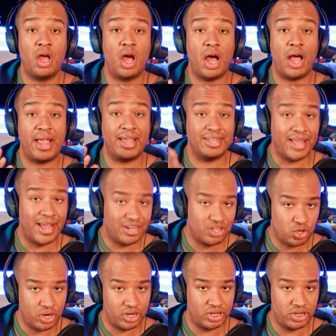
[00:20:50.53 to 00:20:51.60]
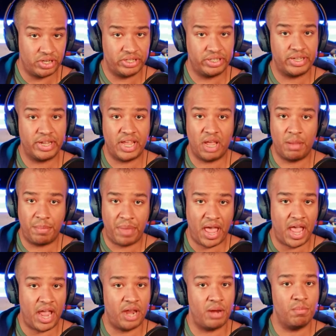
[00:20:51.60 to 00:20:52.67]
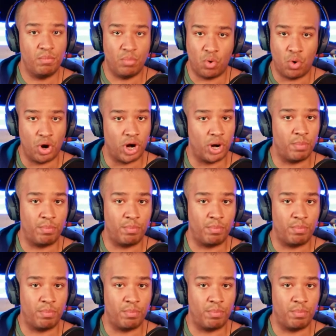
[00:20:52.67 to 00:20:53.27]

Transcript: electricians get paid more